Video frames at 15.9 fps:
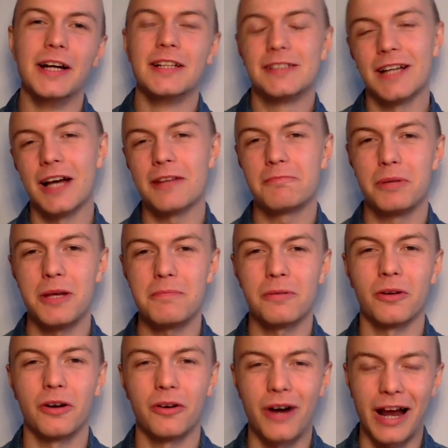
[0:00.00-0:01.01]
that people
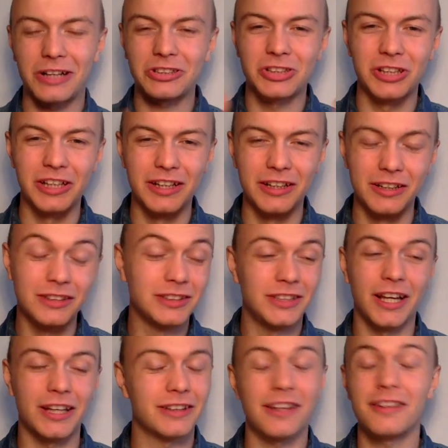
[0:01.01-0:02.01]
are actually,
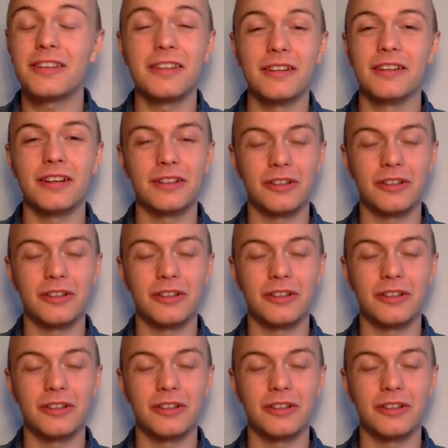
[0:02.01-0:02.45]
that the